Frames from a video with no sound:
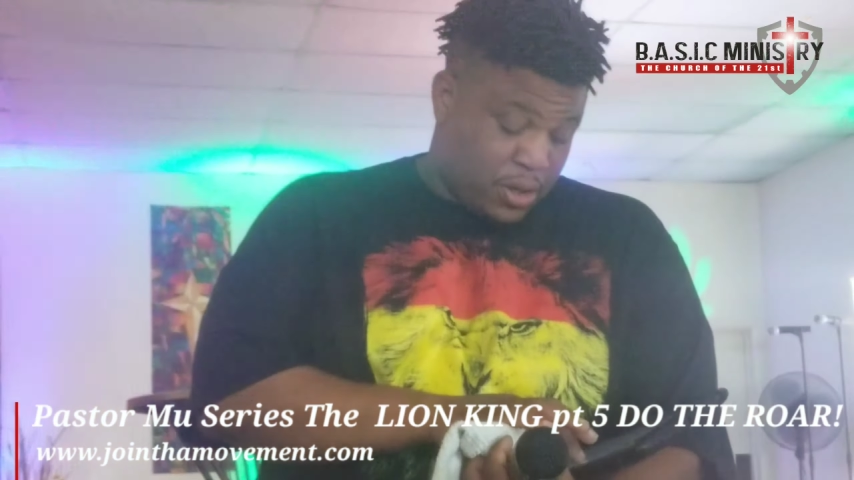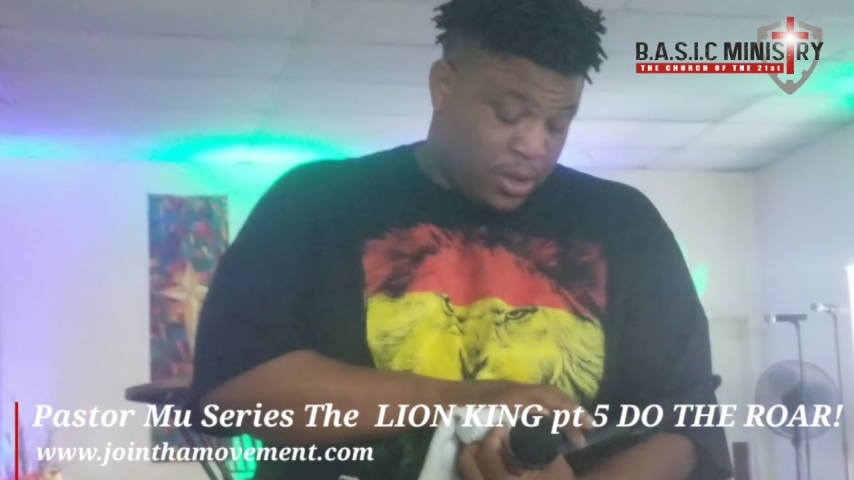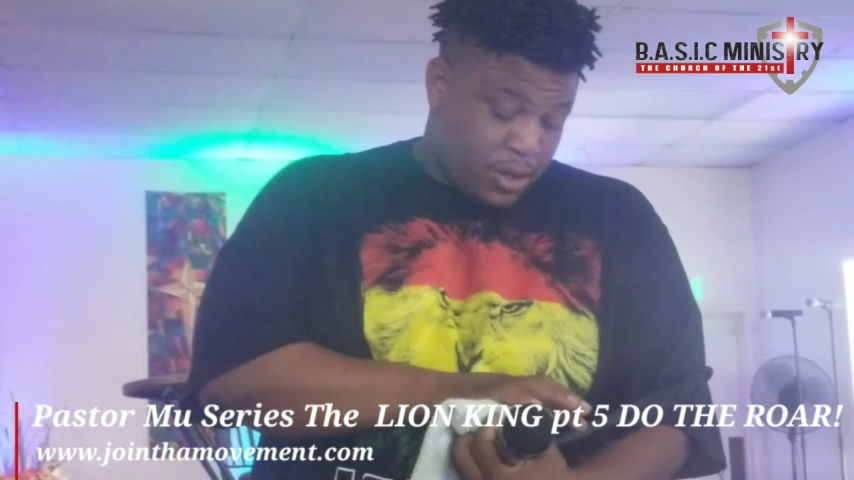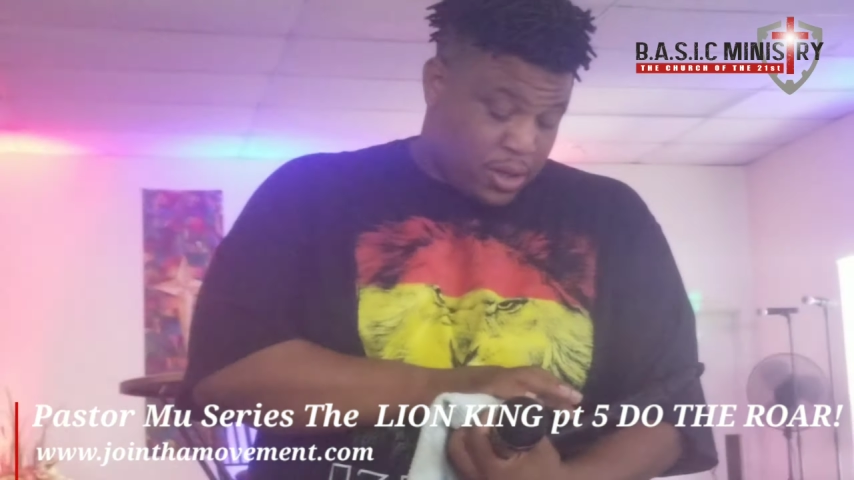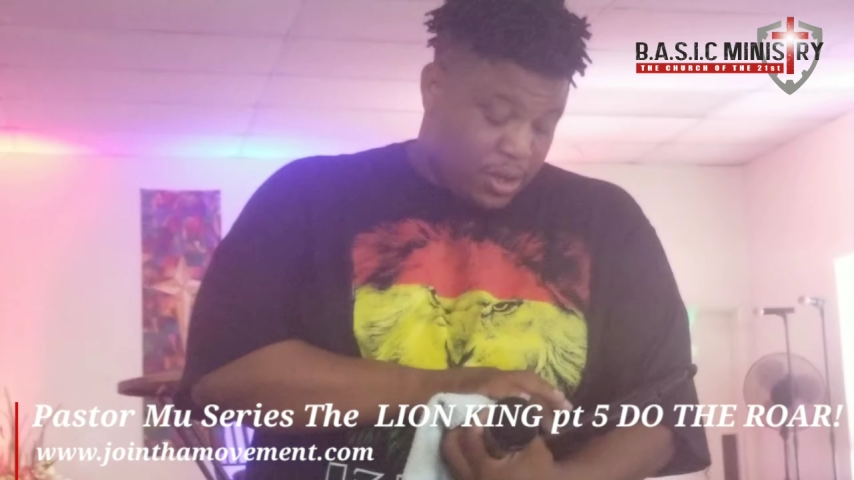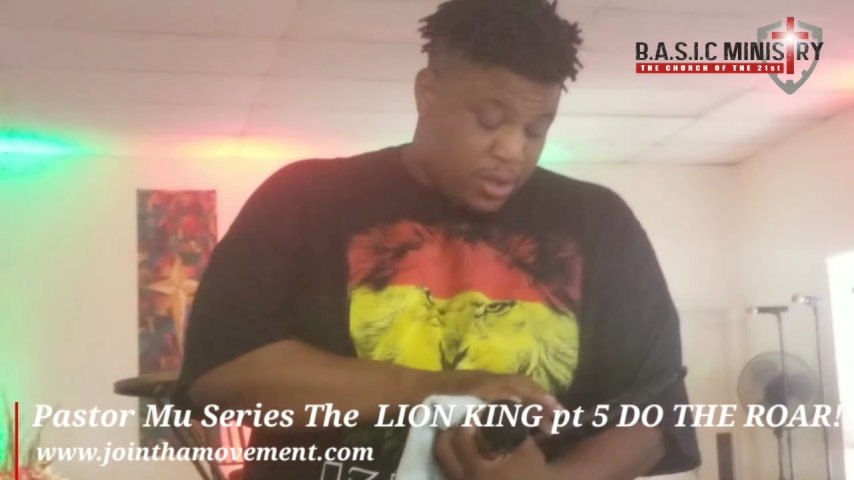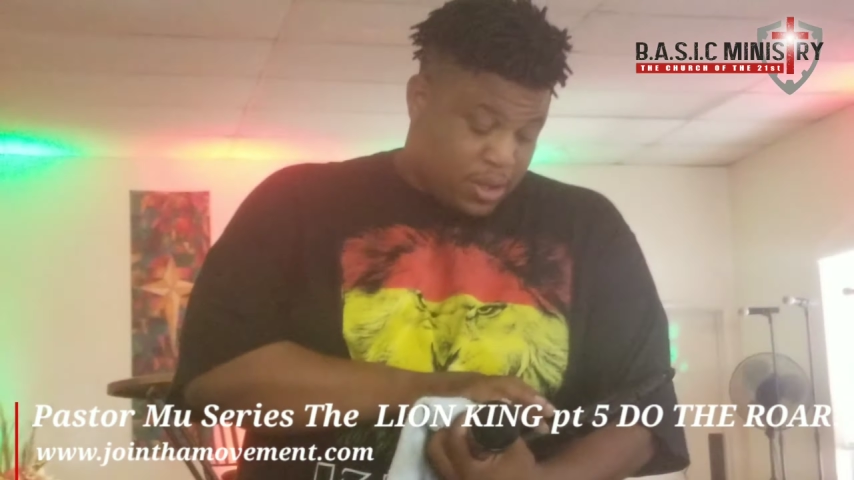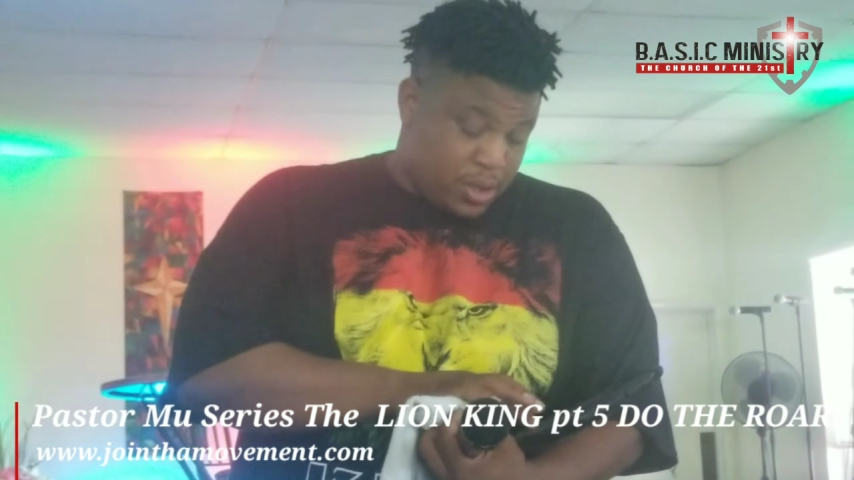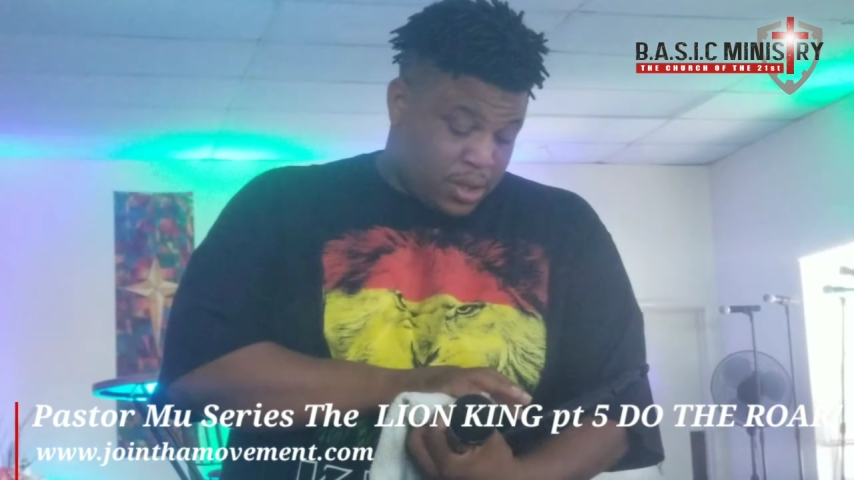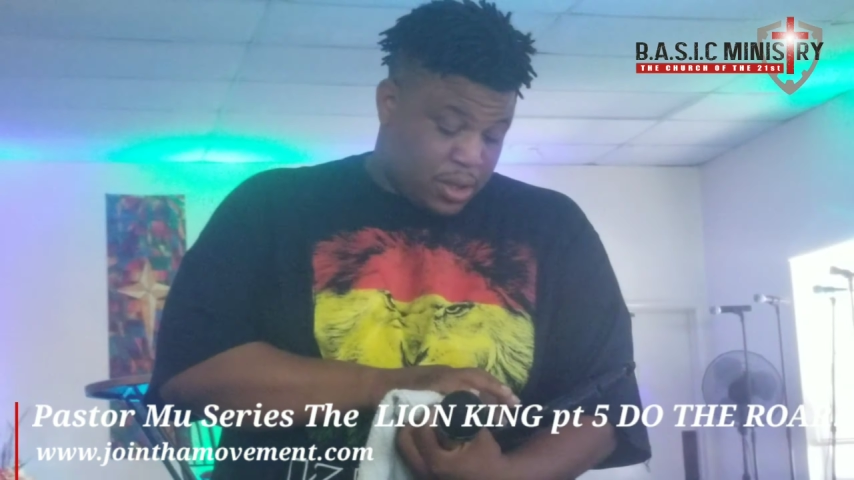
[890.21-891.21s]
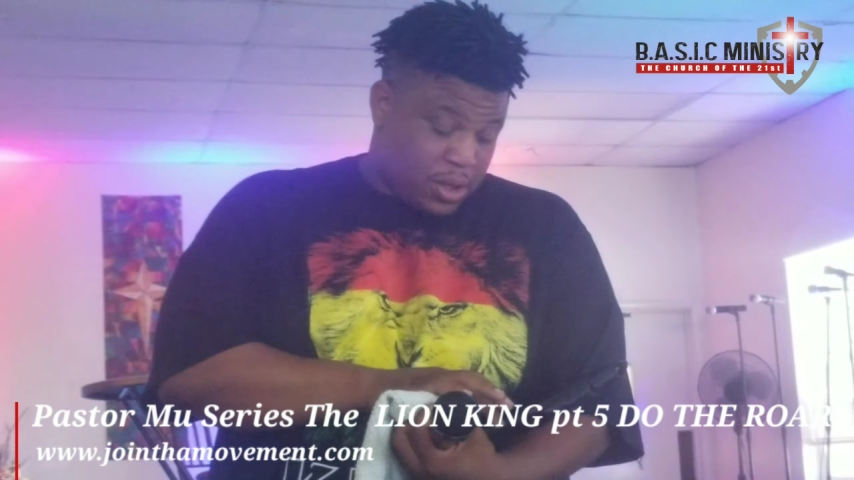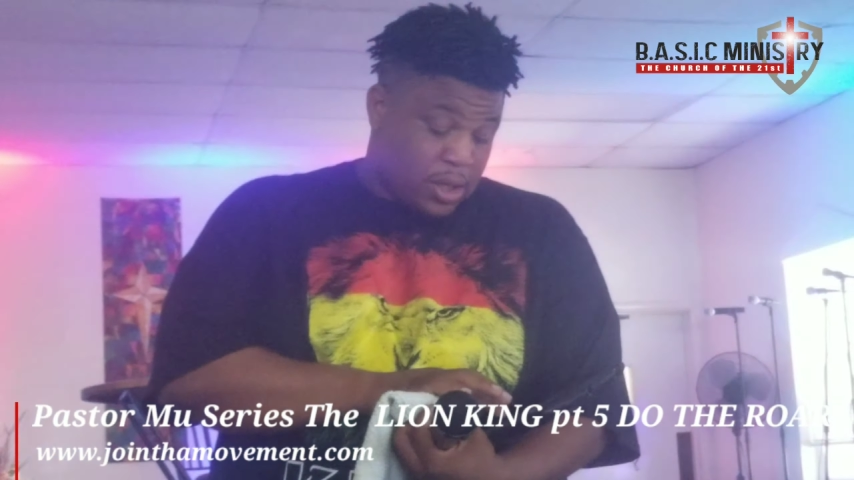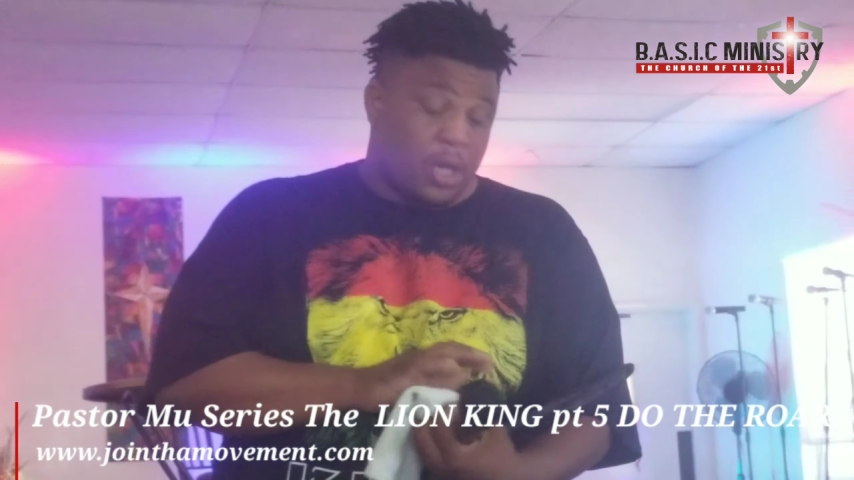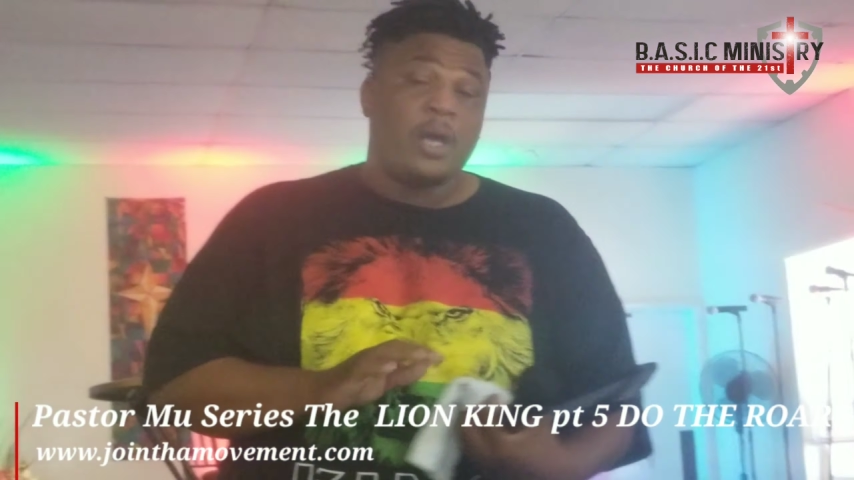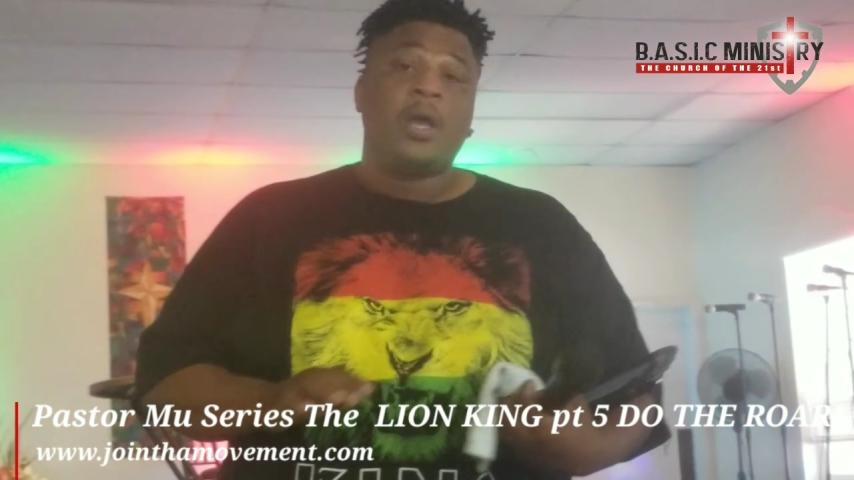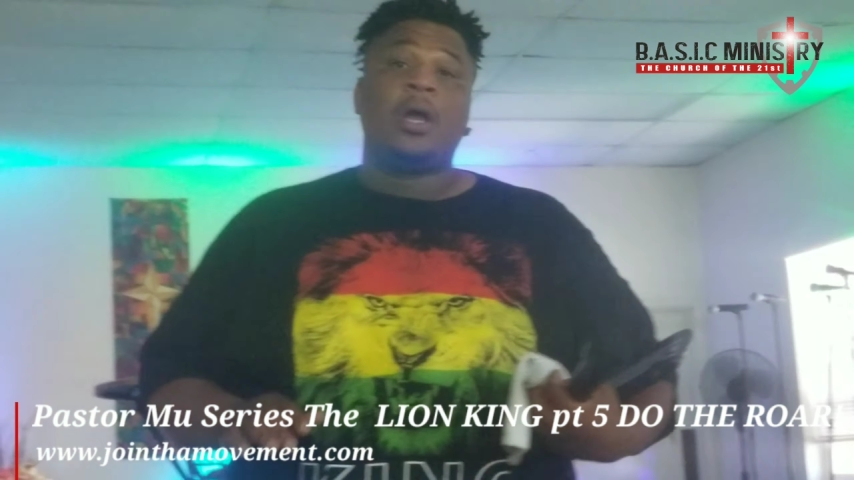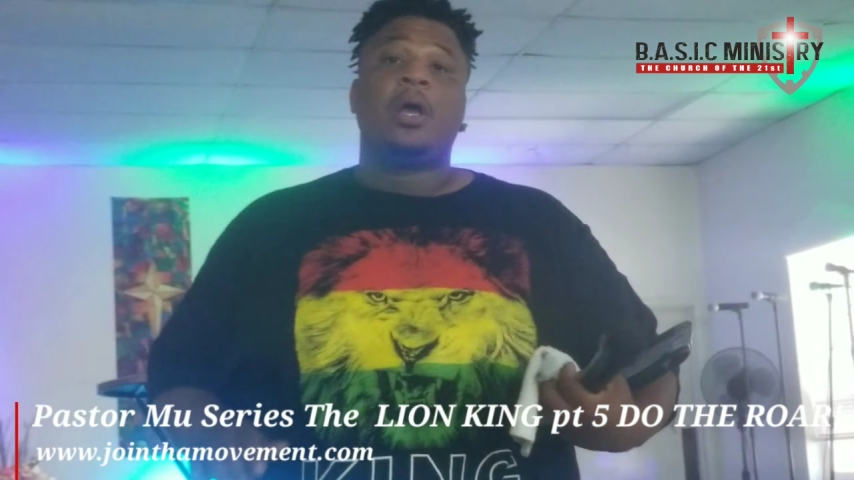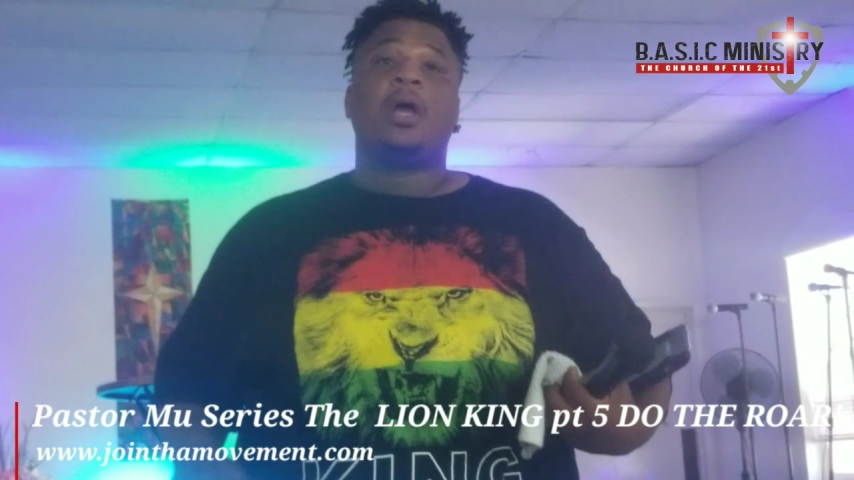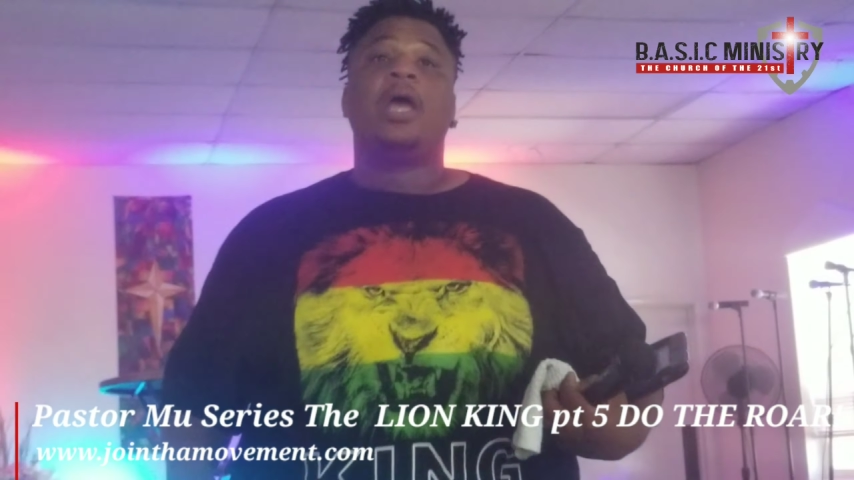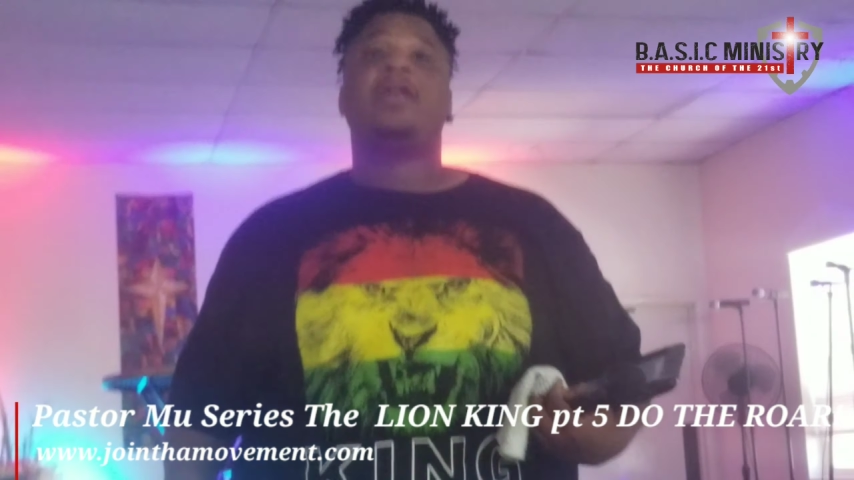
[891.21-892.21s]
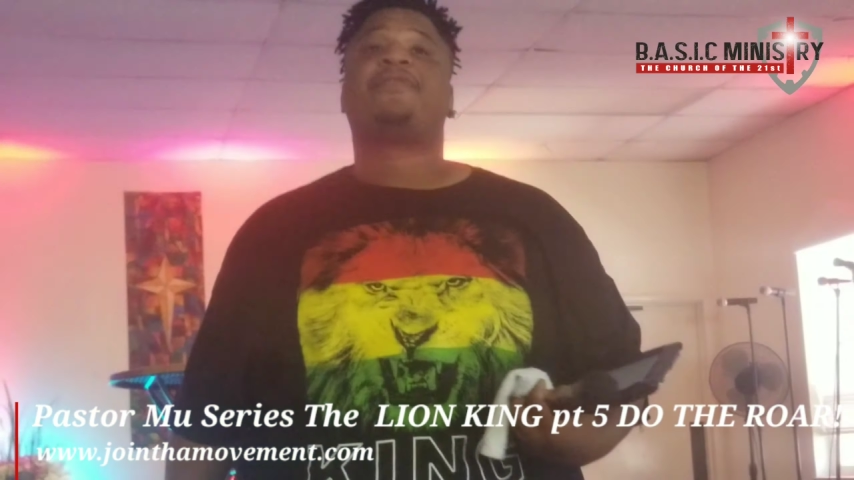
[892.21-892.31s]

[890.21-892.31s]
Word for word: Mm-hmm. And